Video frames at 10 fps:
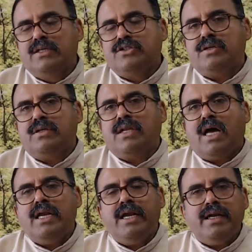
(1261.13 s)
So
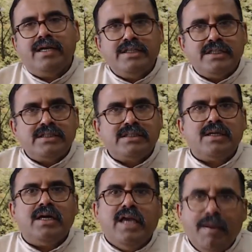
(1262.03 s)
Gnani
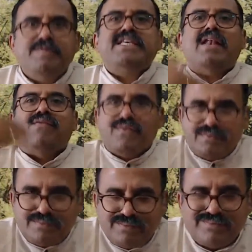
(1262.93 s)
teaches himself